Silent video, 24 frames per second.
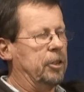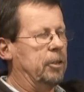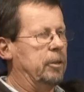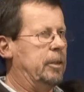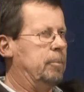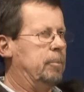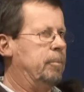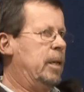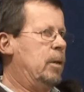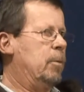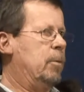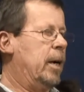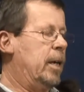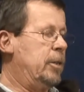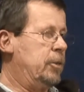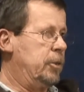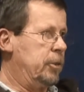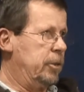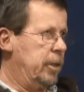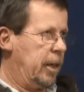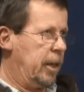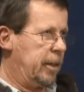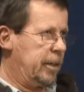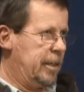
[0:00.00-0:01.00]
I guess in
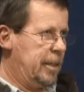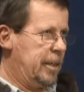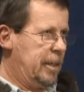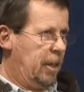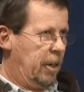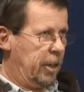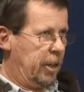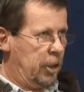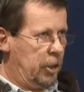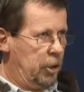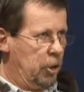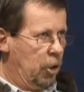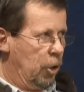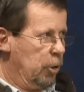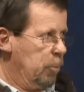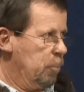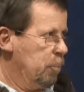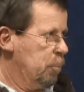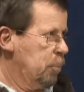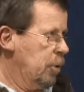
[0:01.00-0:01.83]
many ways is like a